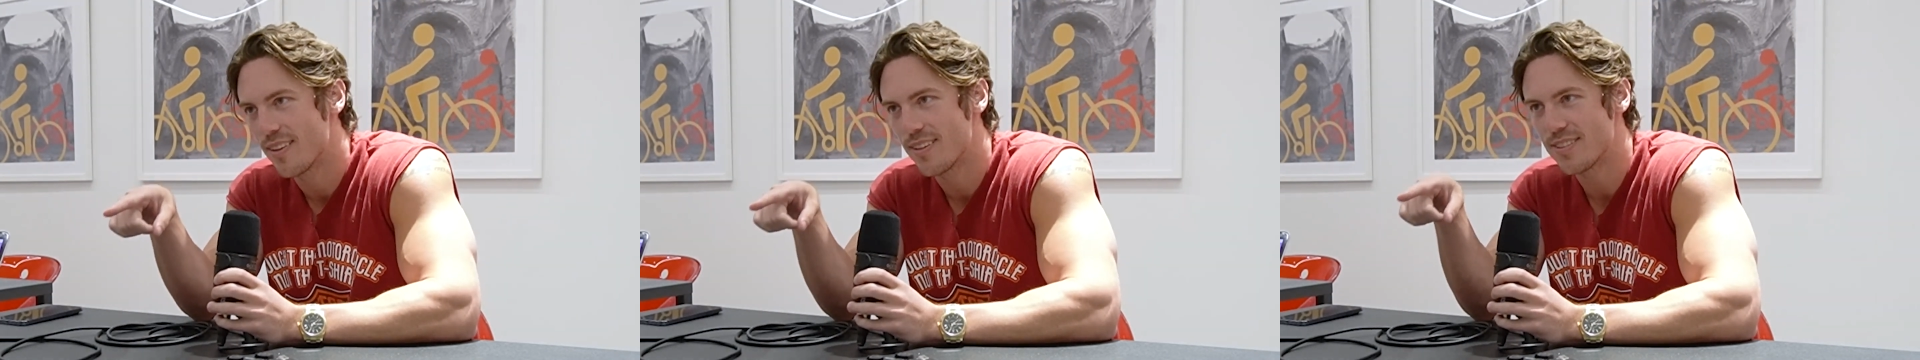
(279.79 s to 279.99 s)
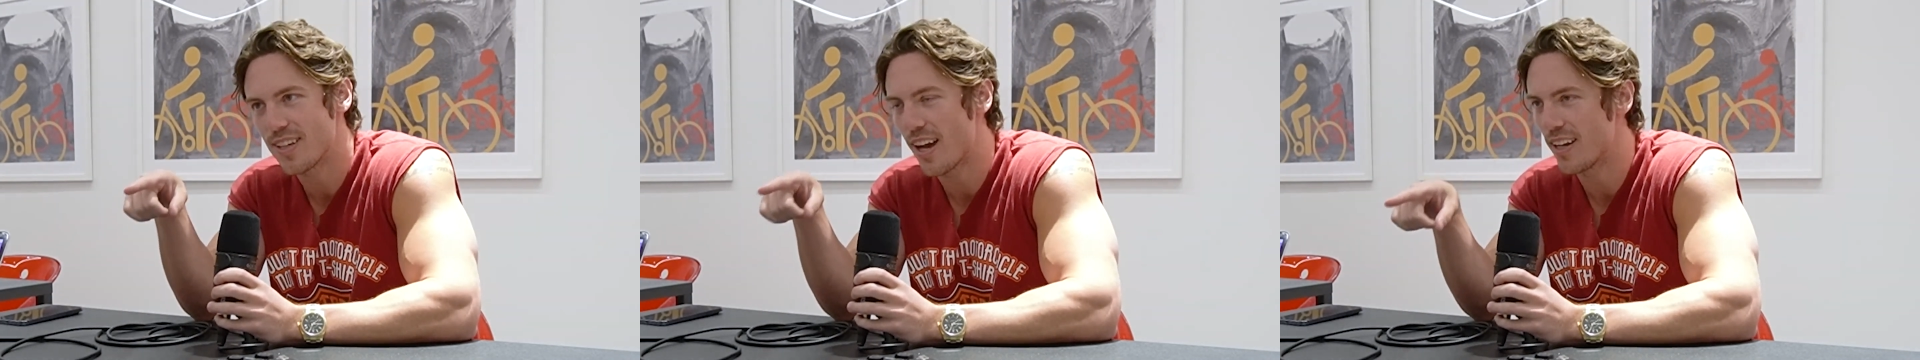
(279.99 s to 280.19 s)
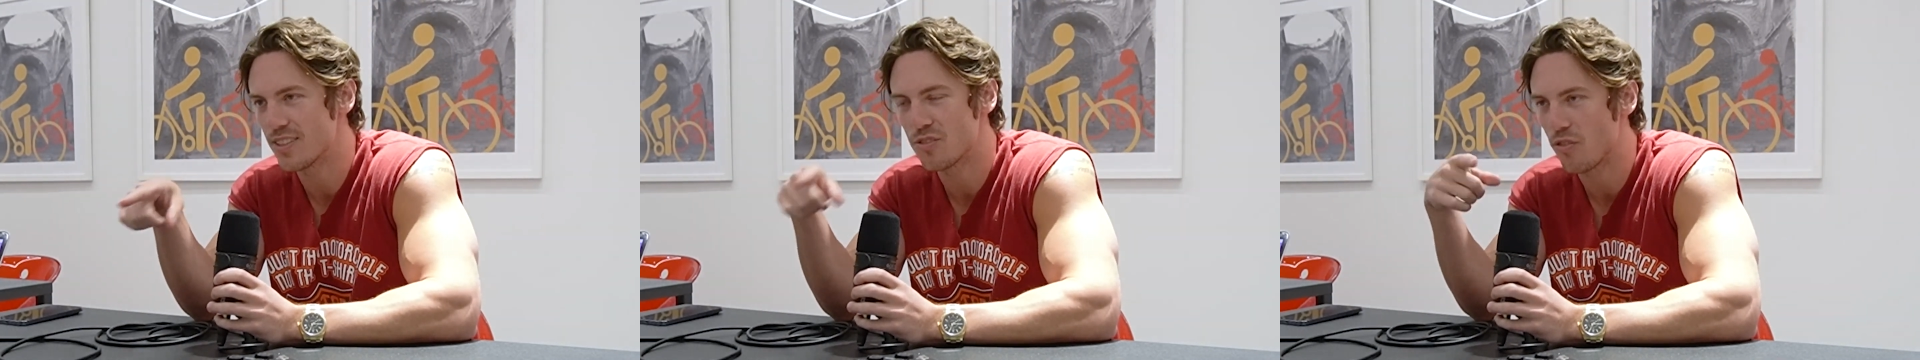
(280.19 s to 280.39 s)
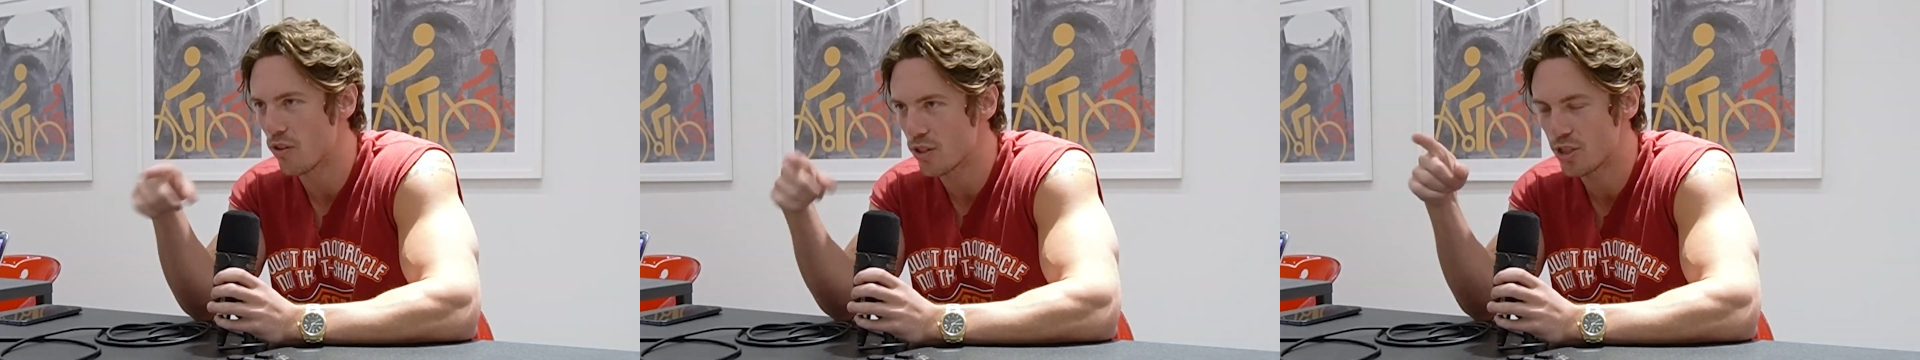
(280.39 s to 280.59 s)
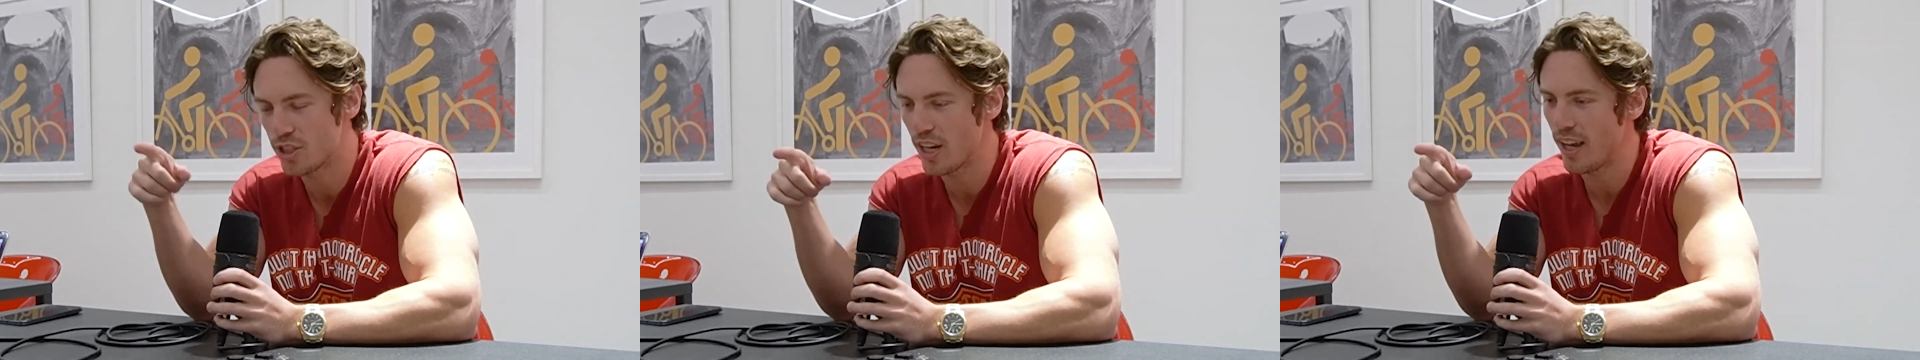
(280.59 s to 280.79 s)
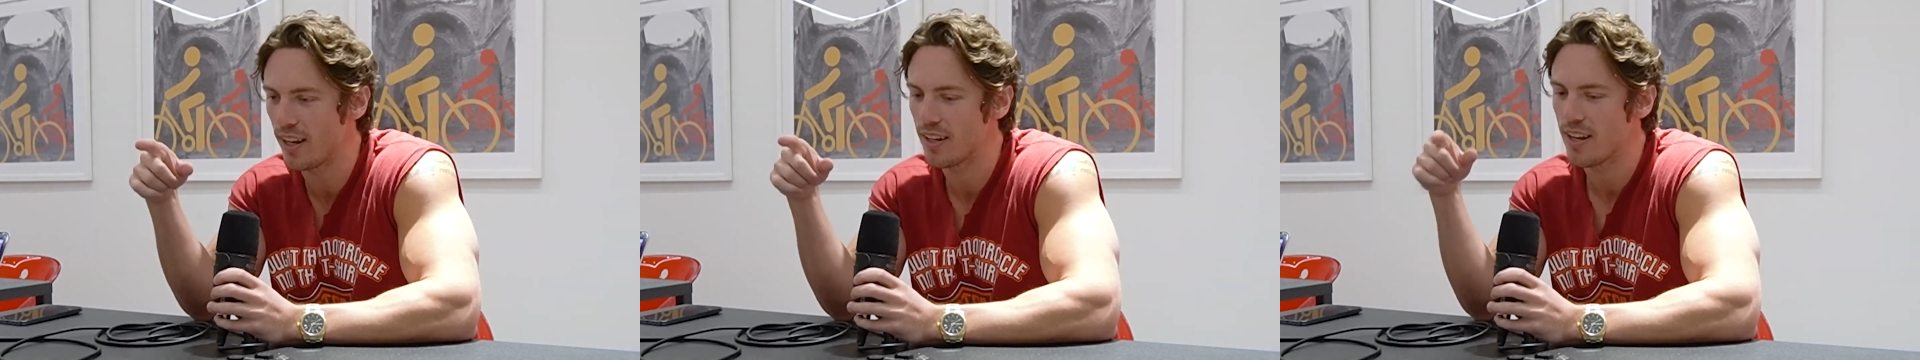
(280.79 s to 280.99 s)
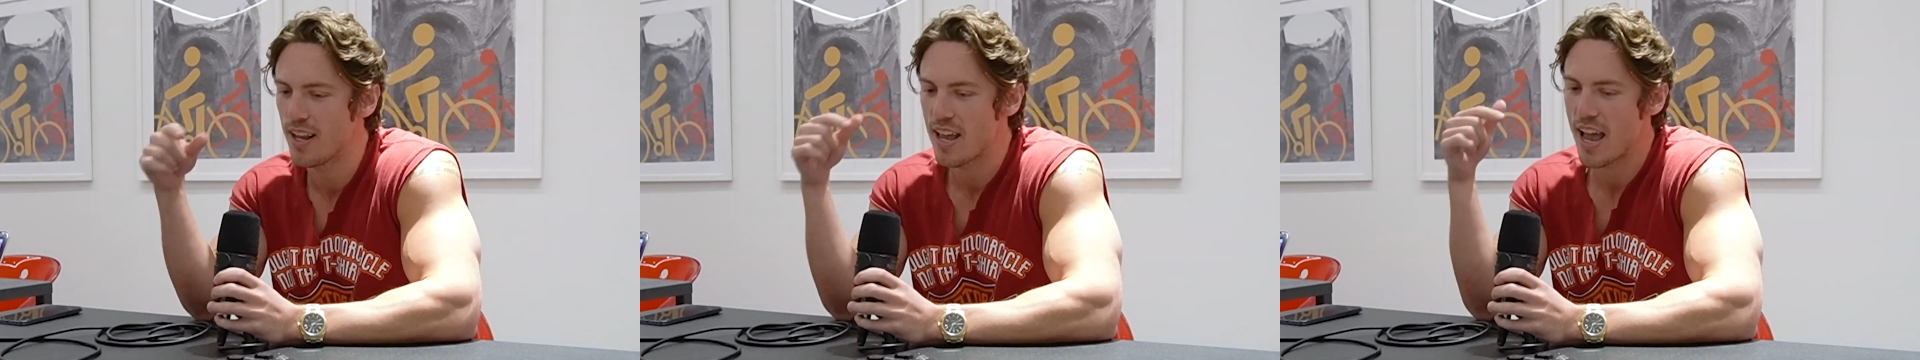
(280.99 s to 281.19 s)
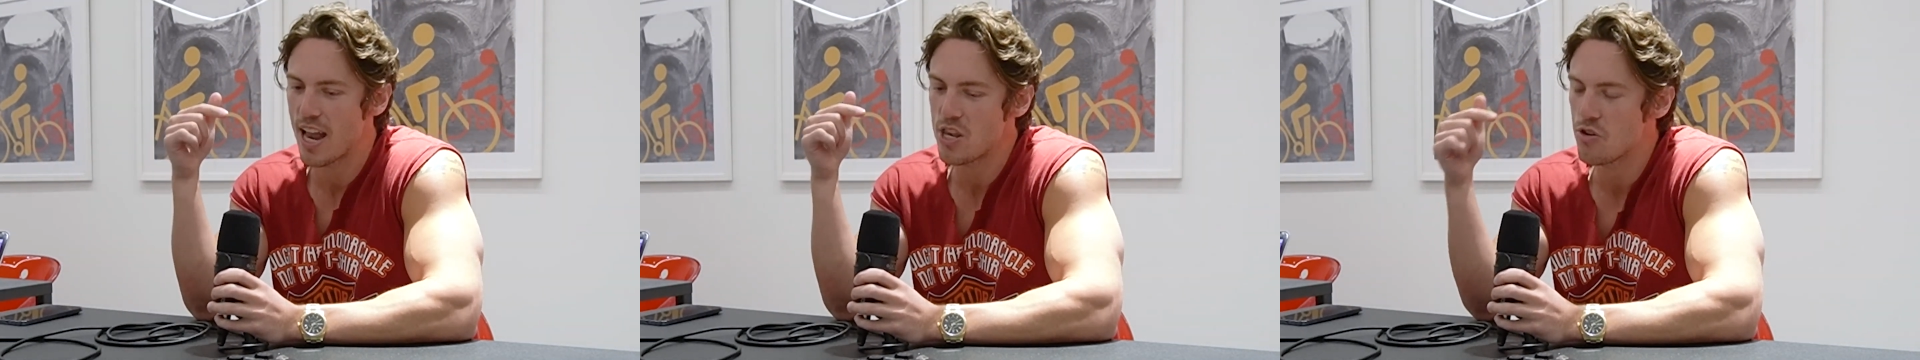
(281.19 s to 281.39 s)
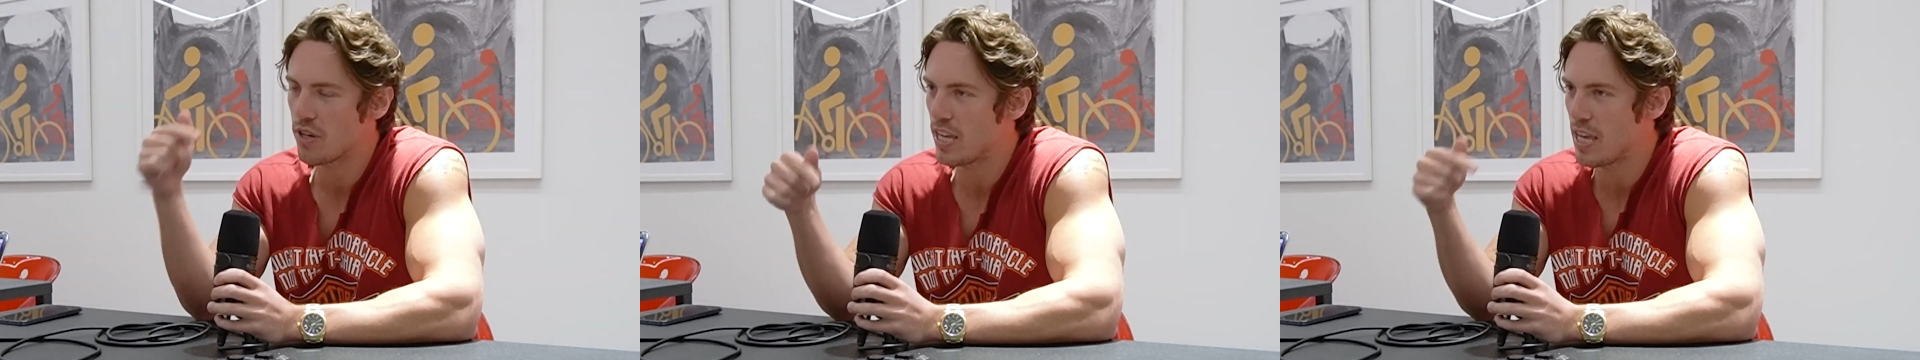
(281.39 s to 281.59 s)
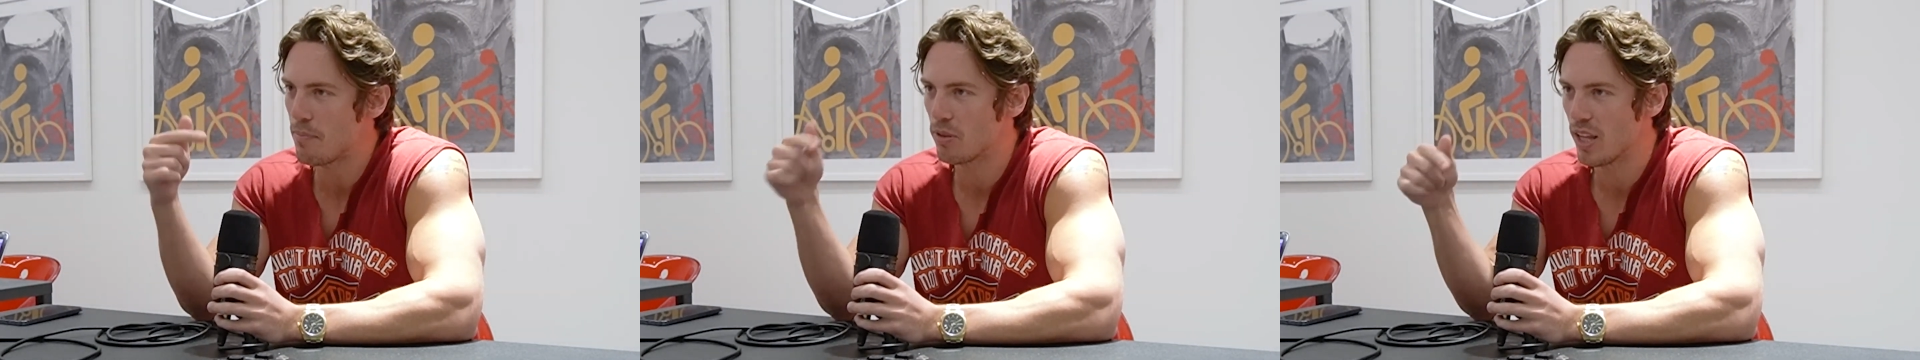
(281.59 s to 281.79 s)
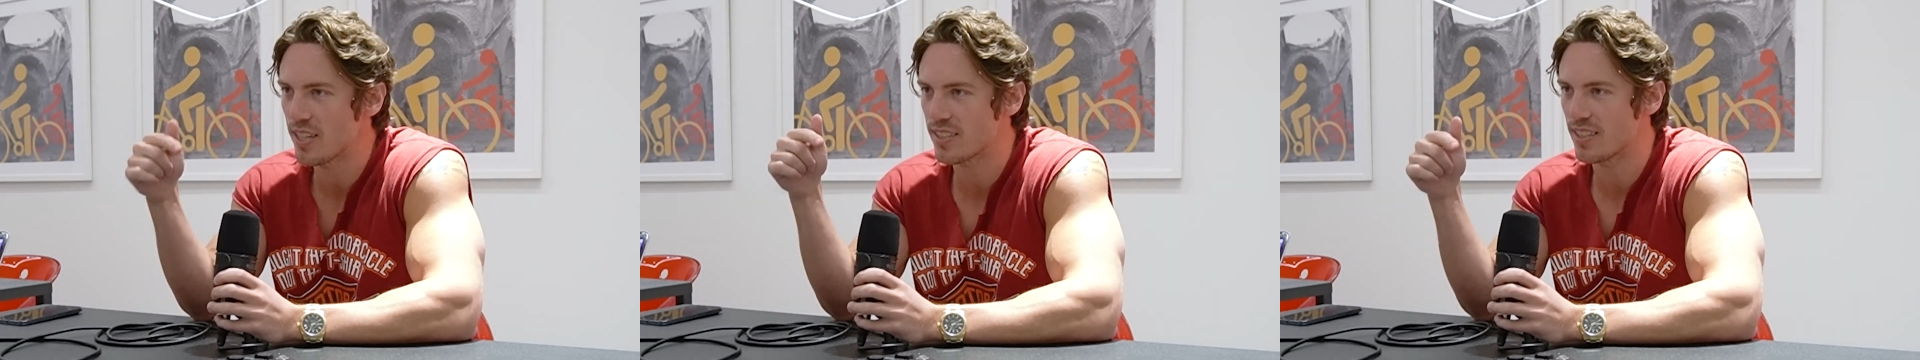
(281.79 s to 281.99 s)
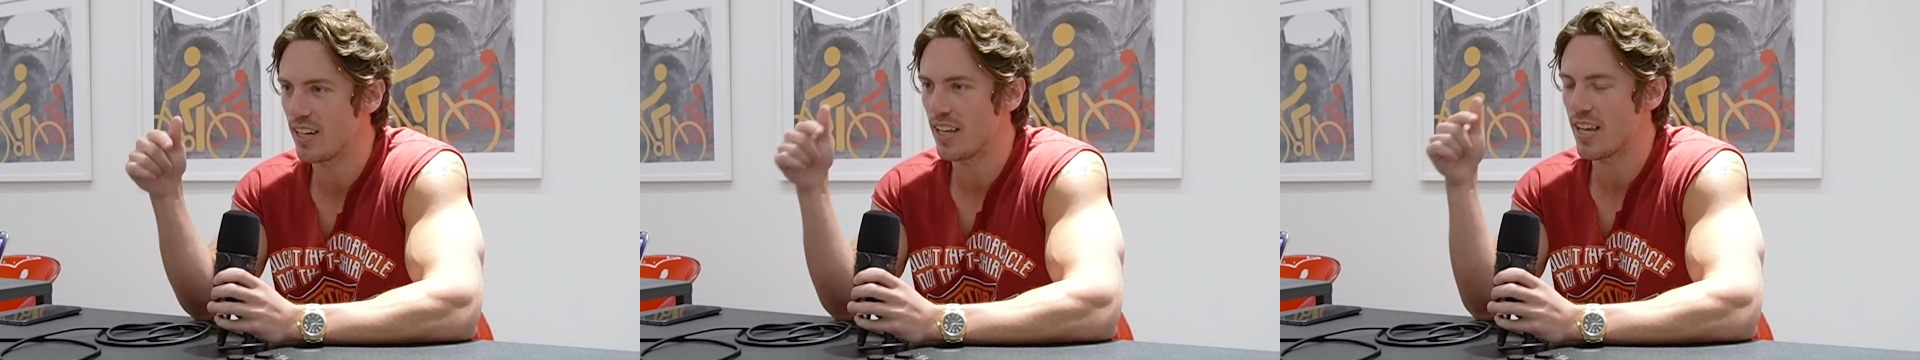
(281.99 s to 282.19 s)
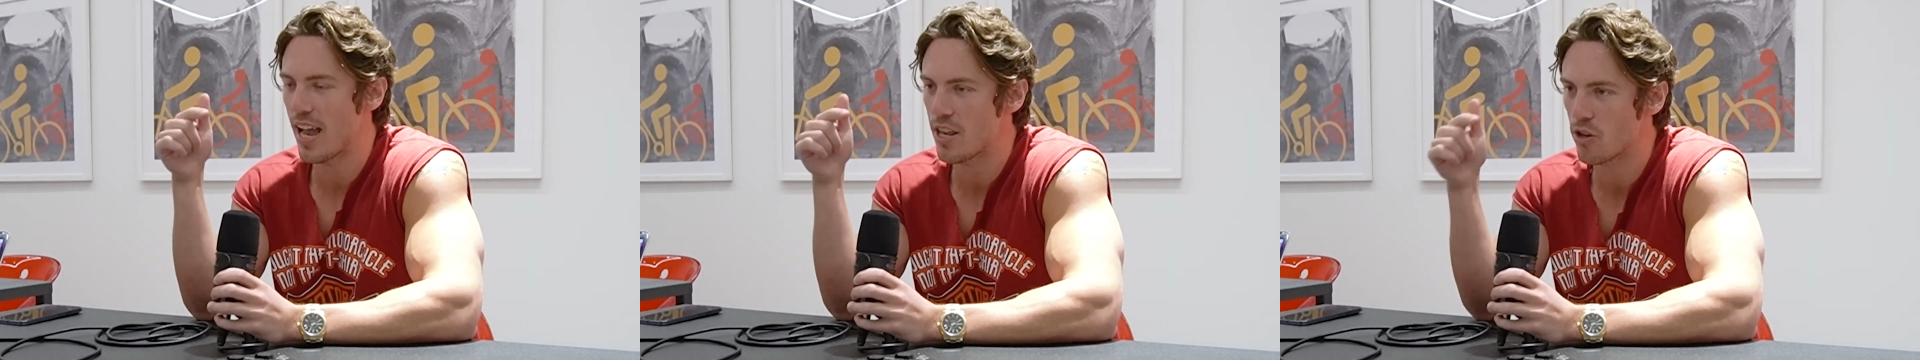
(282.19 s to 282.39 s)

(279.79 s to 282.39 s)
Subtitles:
This guy is full of shit. And you keep listening